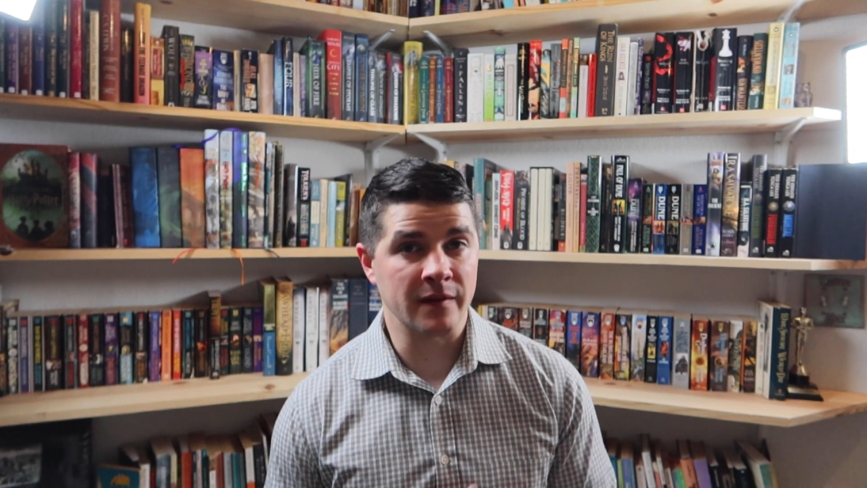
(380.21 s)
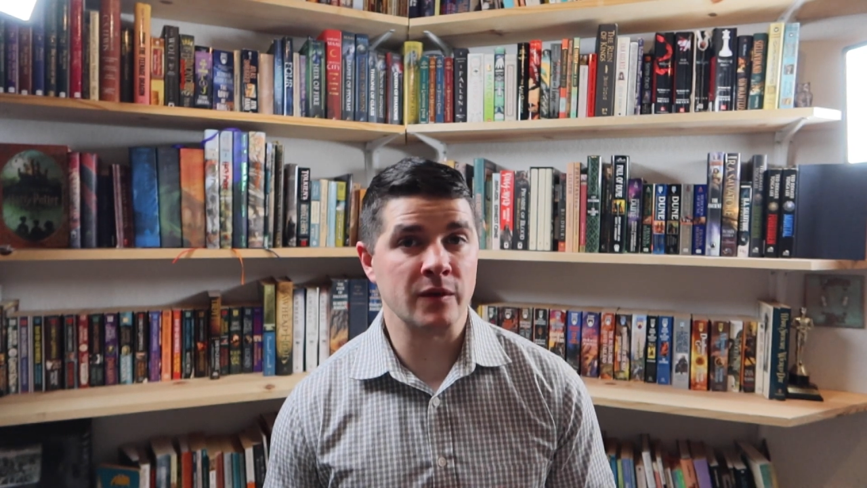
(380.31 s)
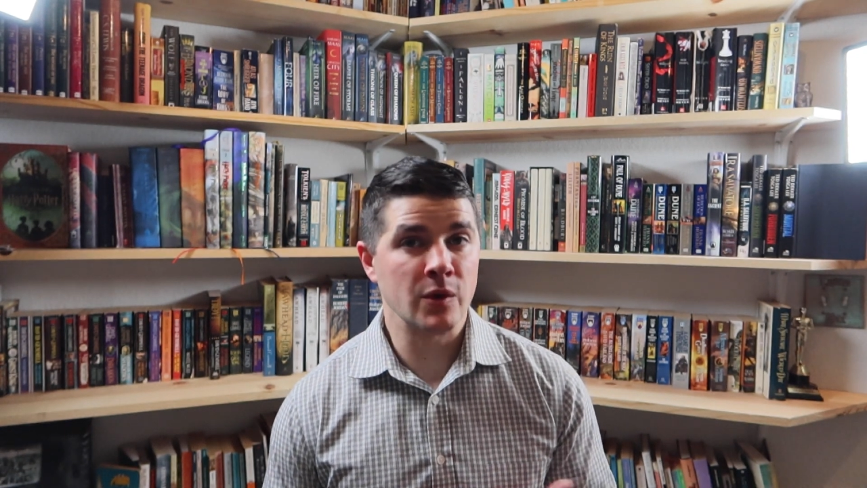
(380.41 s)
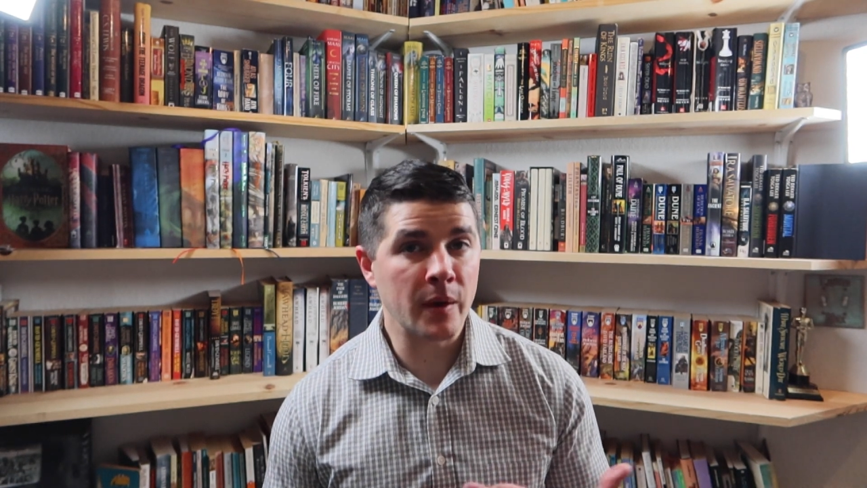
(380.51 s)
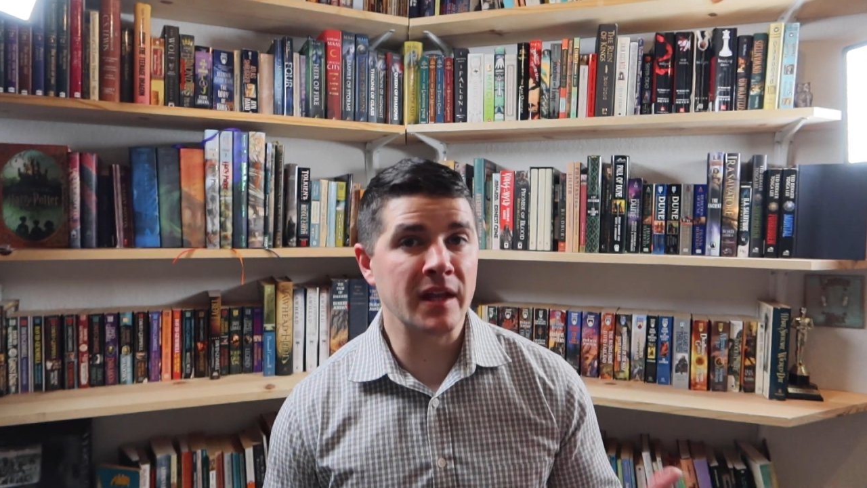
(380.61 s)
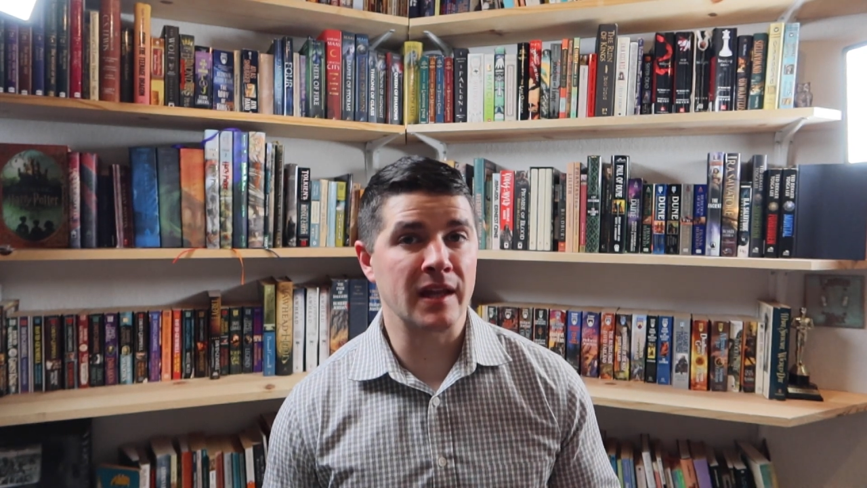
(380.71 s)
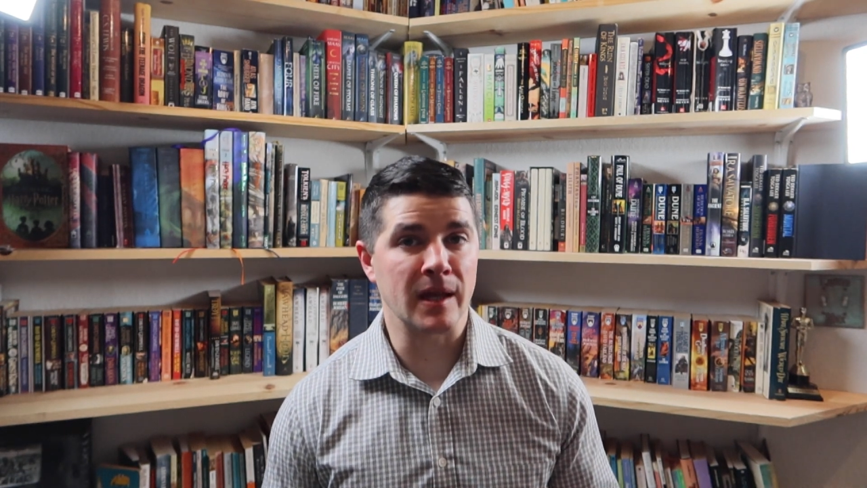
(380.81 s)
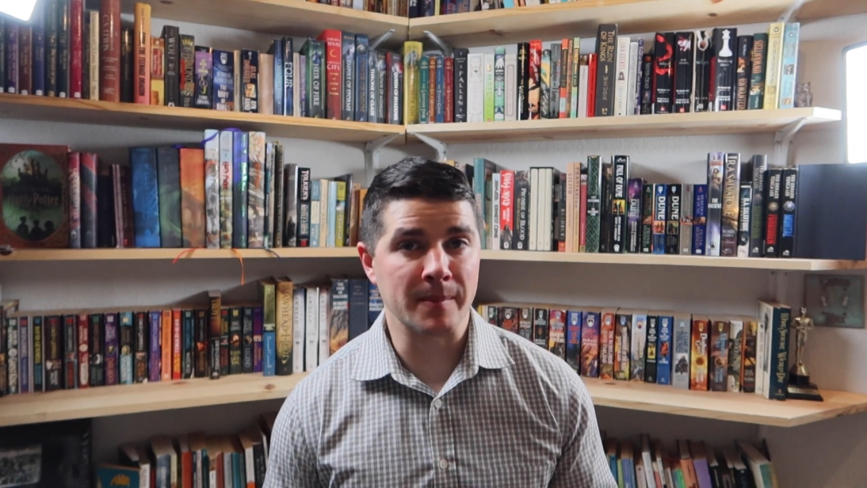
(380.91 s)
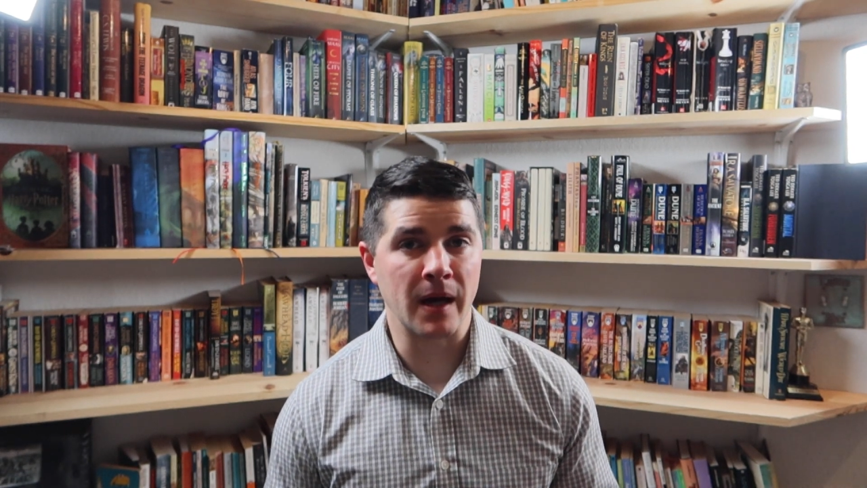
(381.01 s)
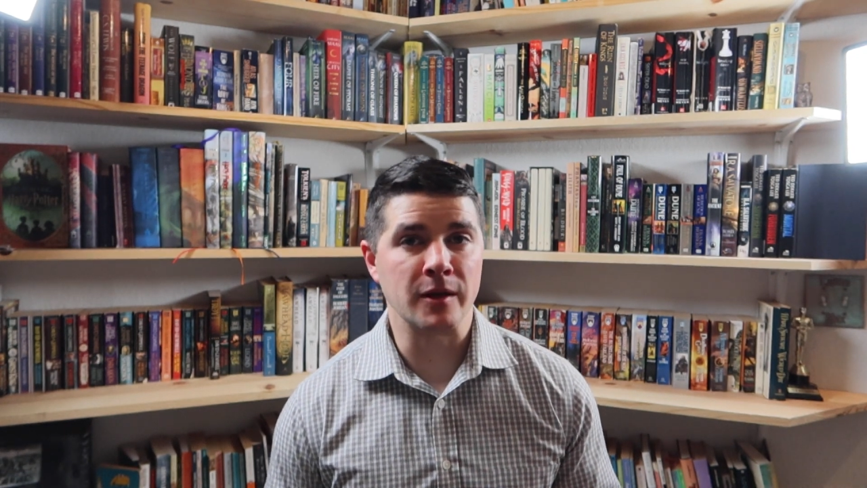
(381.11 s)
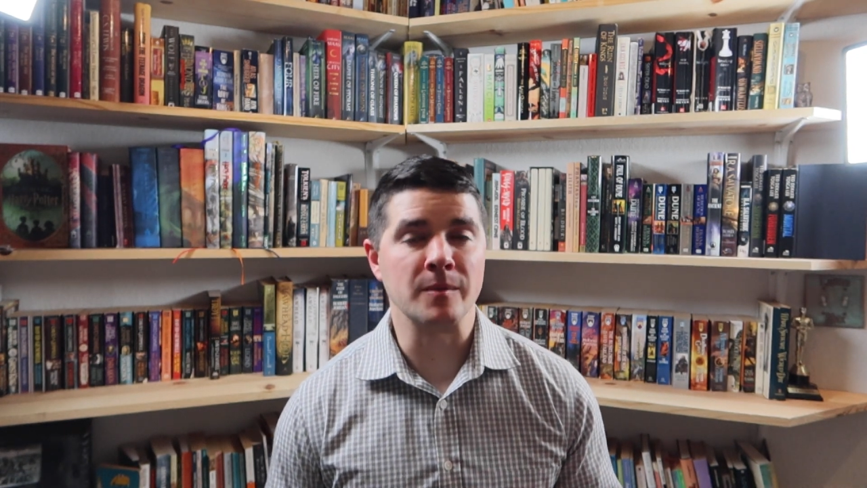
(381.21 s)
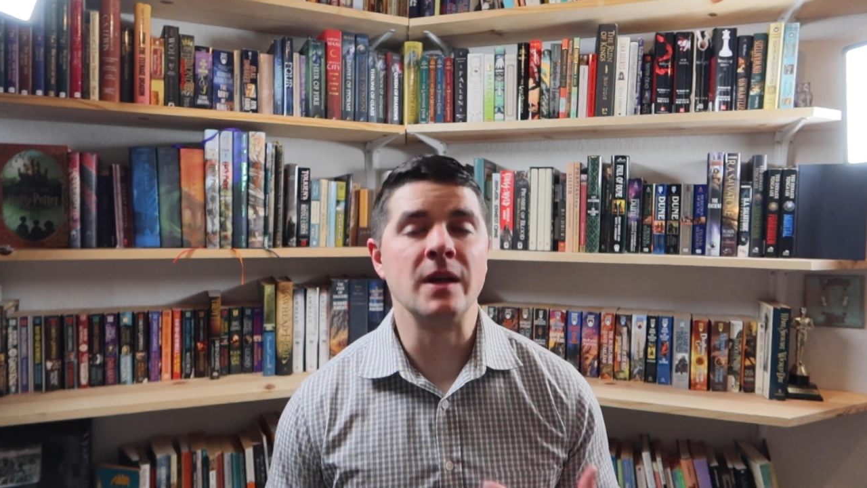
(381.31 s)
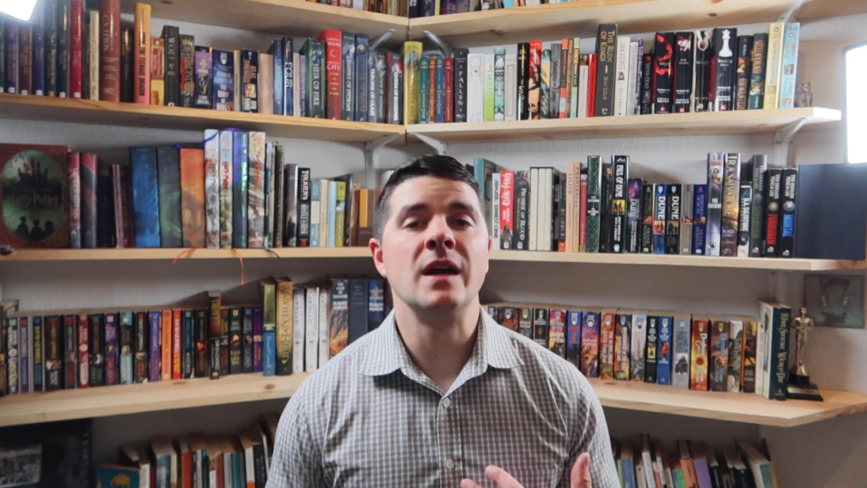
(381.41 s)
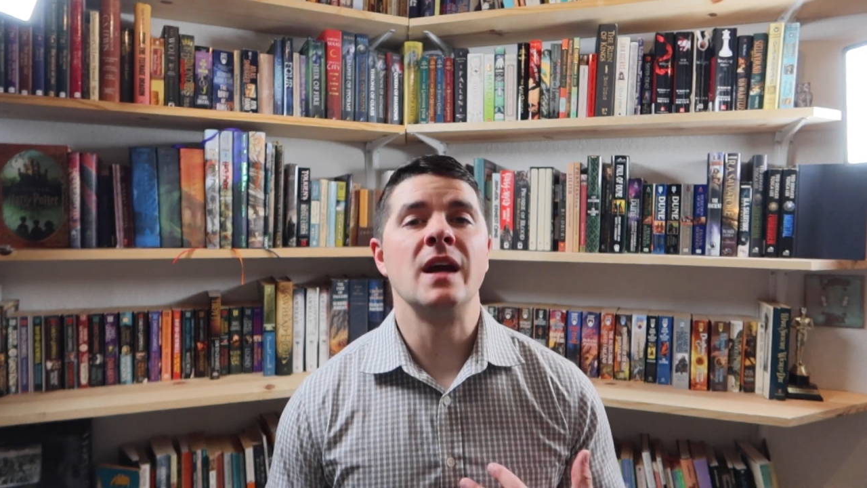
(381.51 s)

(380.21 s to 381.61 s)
if you know anything about him,